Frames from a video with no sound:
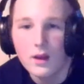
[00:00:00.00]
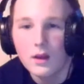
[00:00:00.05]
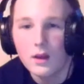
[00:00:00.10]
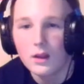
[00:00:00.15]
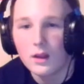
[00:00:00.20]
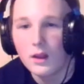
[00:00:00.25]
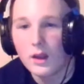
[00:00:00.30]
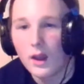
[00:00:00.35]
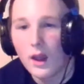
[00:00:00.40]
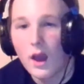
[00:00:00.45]

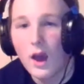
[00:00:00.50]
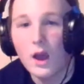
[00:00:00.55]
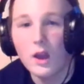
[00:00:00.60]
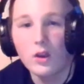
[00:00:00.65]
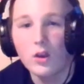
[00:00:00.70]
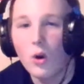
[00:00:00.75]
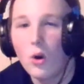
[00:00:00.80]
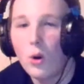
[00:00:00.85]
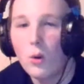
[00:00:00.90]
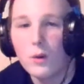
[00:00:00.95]
Like, I
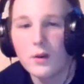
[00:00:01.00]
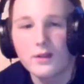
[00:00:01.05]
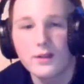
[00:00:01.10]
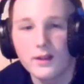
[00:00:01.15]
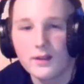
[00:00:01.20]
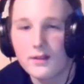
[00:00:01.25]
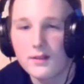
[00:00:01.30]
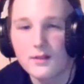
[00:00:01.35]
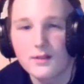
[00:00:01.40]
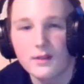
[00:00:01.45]
always
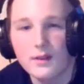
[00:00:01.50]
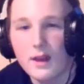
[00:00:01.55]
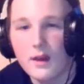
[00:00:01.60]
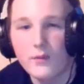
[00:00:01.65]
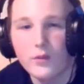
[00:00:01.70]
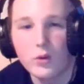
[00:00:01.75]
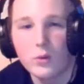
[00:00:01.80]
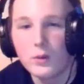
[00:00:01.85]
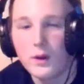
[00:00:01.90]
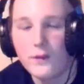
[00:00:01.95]
listen to
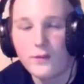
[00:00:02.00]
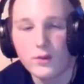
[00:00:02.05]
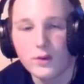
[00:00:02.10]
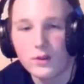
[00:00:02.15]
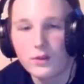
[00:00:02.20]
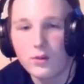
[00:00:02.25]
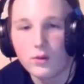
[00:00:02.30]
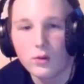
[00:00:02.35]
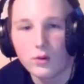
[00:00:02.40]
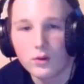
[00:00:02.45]
Neville whenever he
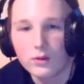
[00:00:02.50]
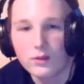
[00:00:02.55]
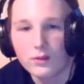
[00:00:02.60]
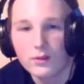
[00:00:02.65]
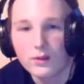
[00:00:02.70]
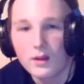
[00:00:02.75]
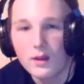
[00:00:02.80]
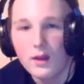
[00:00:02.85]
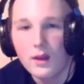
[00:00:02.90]
talks.